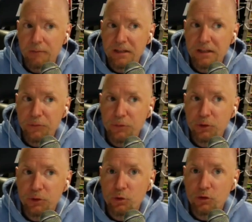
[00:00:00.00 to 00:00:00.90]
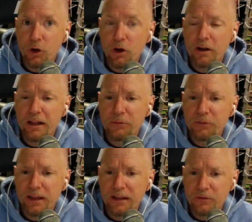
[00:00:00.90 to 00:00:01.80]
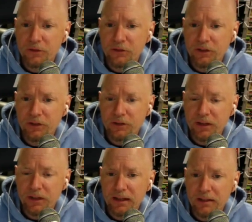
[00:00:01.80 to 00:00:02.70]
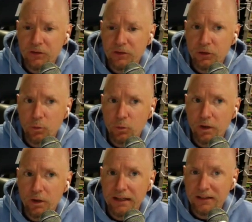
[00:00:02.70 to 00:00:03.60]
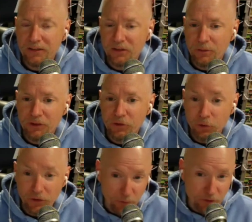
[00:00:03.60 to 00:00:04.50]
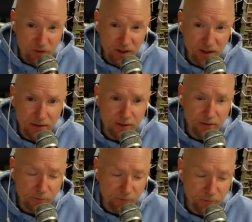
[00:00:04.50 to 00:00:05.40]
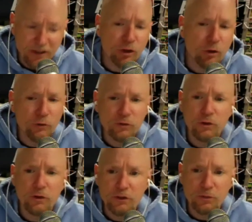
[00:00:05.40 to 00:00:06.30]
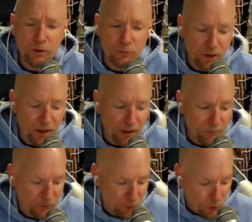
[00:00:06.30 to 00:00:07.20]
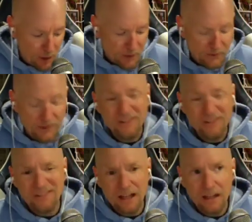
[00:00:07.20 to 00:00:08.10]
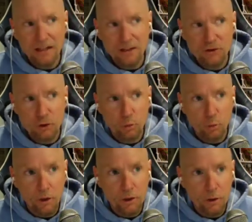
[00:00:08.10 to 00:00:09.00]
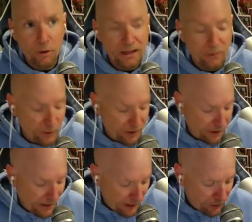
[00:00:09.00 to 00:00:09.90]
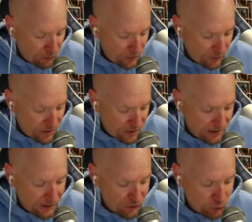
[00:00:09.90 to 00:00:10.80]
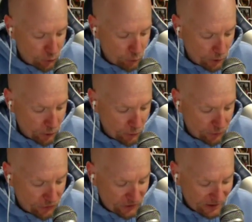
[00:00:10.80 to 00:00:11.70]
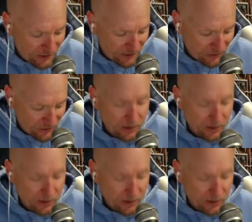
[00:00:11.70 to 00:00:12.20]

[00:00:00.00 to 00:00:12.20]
if you are a fan of the '60s and you want to get some issues that were done very close to this one, right? So this is issue 108. We actually did issue 106